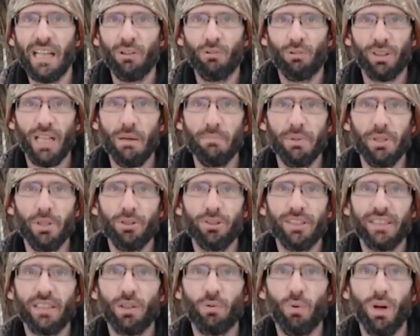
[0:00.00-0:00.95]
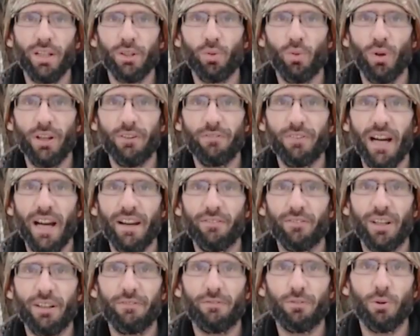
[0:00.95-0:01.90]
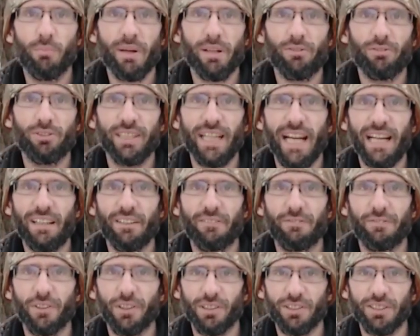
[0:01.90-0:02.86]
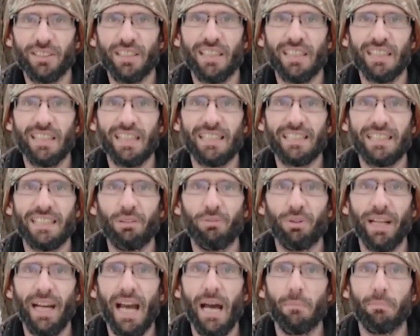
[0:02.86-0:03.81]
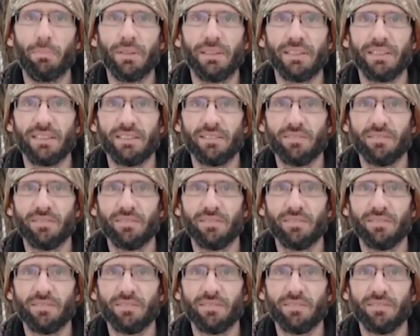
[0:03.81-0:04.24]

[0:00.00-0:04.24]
We're going to be using the 125 grain full metal jacket first. Let's see what happens.